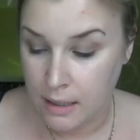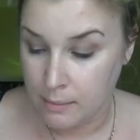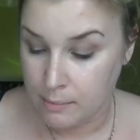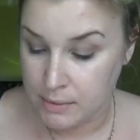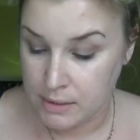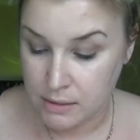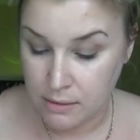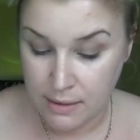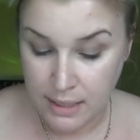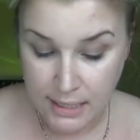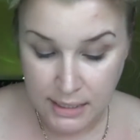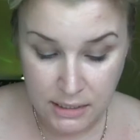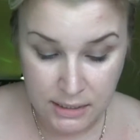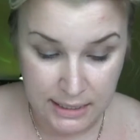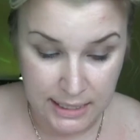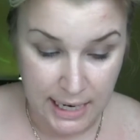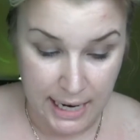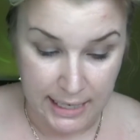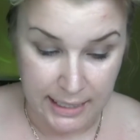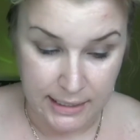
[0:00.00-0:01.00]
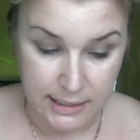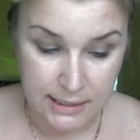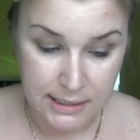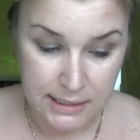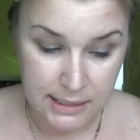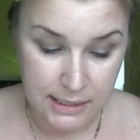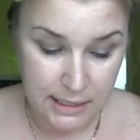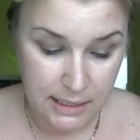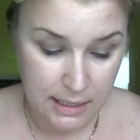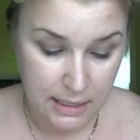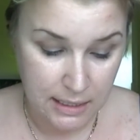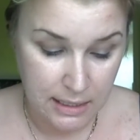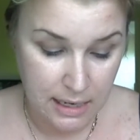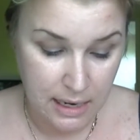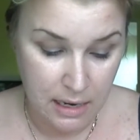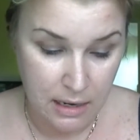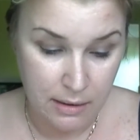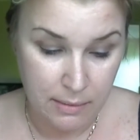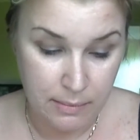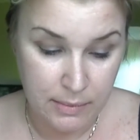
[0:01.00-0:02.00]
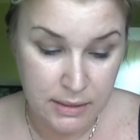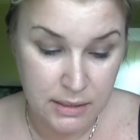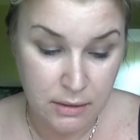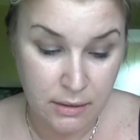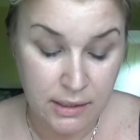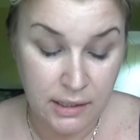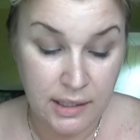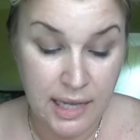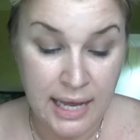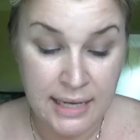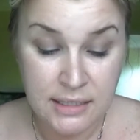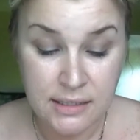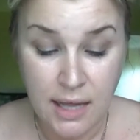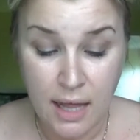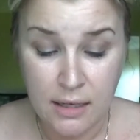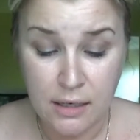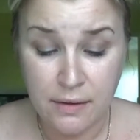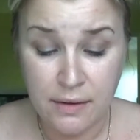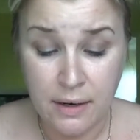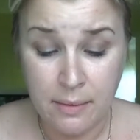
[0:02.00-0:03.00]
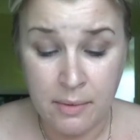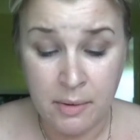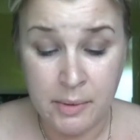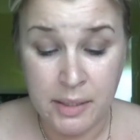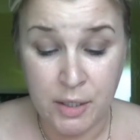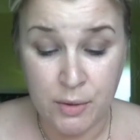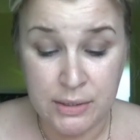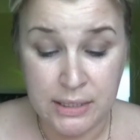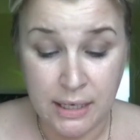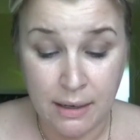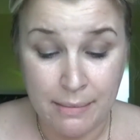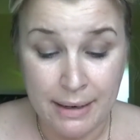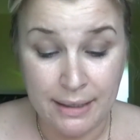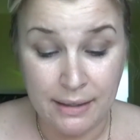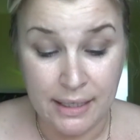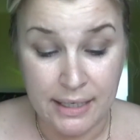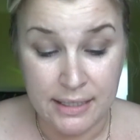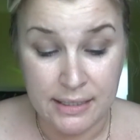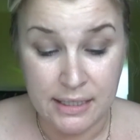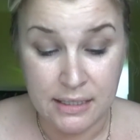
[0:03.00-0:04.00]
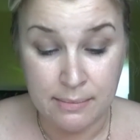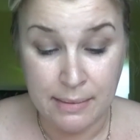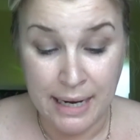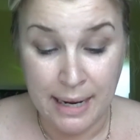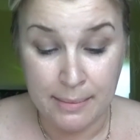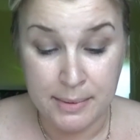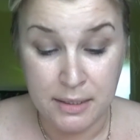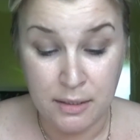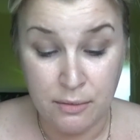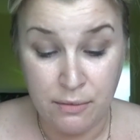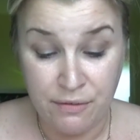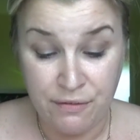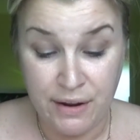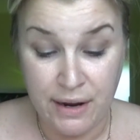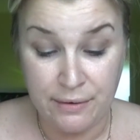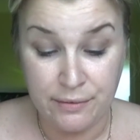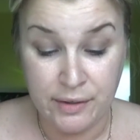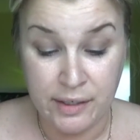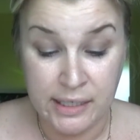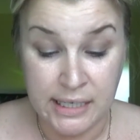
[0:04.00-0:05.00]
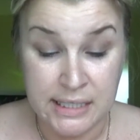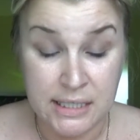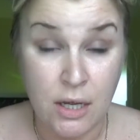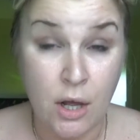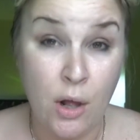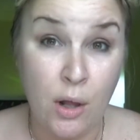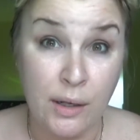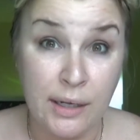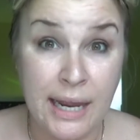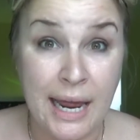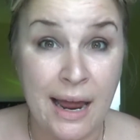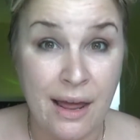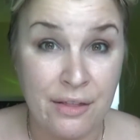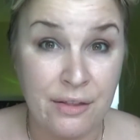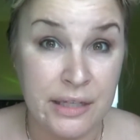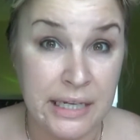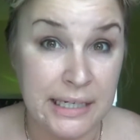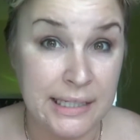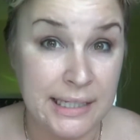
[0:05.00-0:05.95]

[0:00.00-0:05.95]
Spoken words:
So that's nice. So the last color that I'm going to be using on my lids is my absolute favorite. It's called Kathleen